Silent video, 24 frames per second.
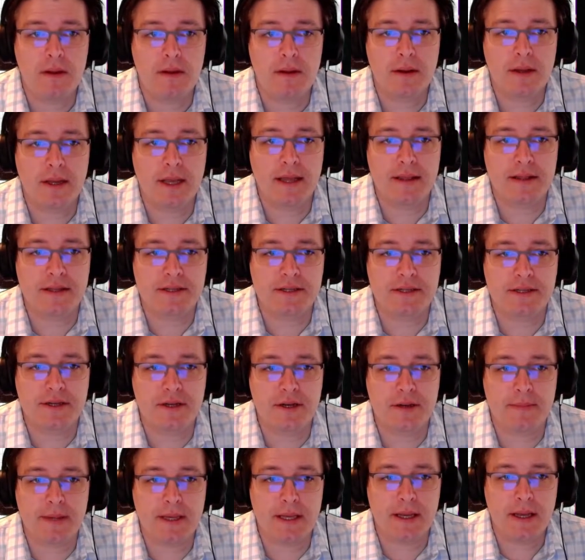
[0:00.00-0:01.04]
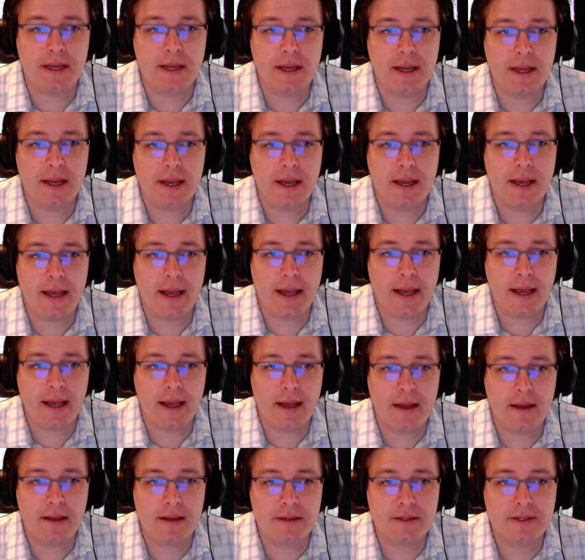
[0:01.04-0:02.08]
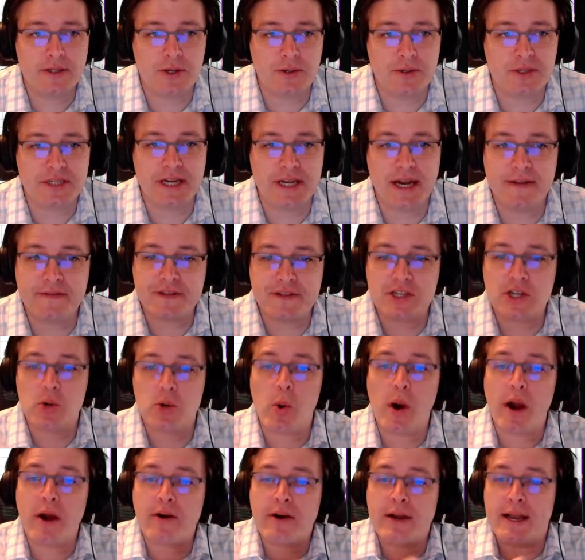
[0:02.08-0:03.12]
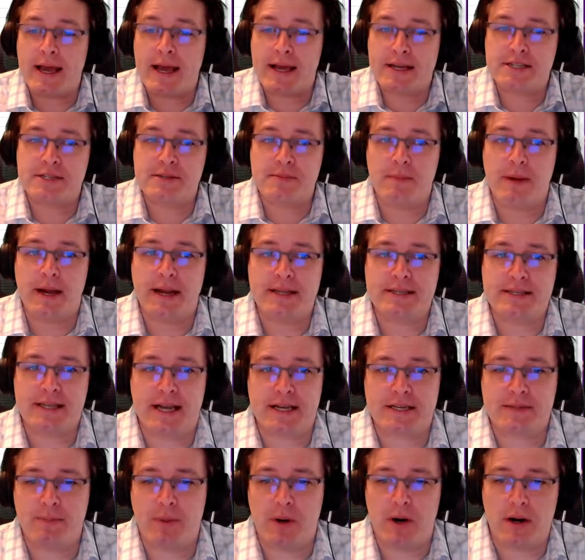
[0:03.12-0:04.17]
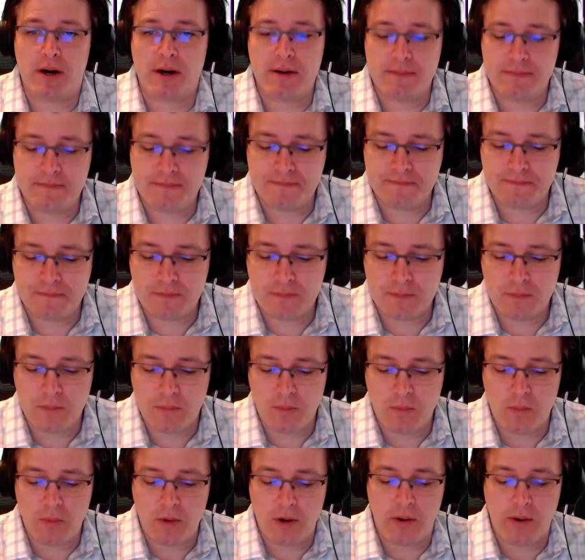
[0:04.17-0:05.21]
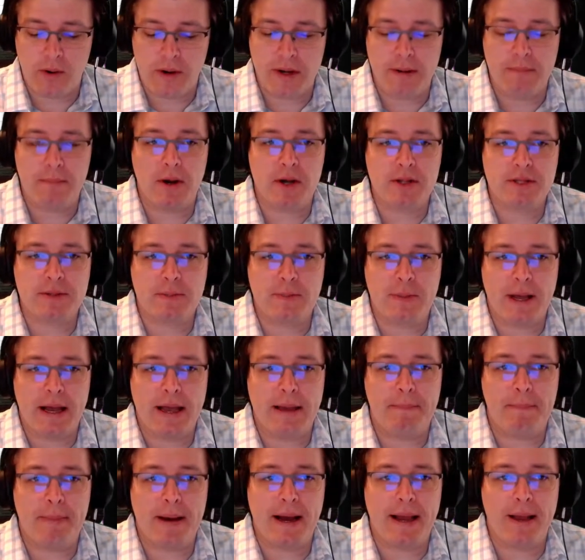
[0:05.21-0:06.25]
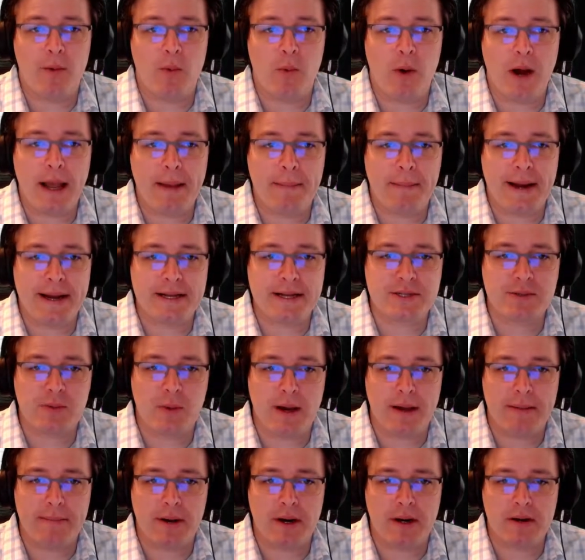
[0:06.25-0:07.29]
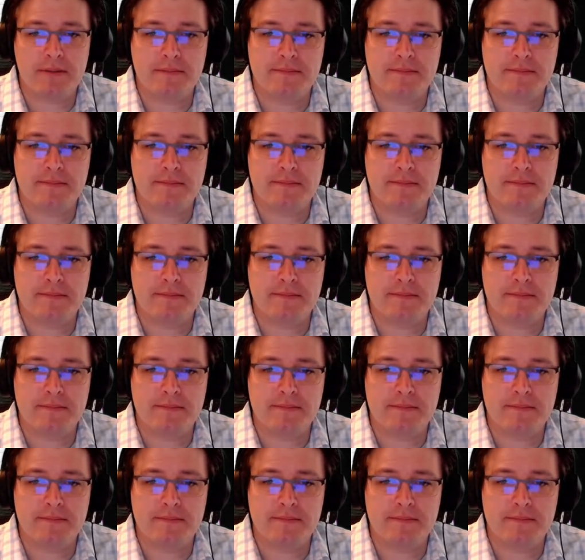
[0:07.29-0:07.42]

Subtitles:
again, this is going to be, so instead of squaring x minus x bar, we're going to multiply it by y minus y bar.